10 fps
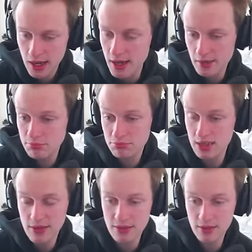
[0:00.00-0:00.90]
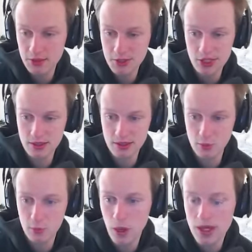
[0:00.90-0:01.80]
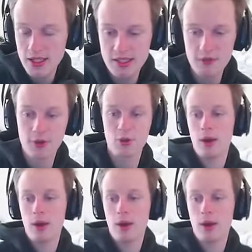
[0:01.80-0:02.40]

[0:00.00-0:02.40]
I, I've, I've never seen this. What is different?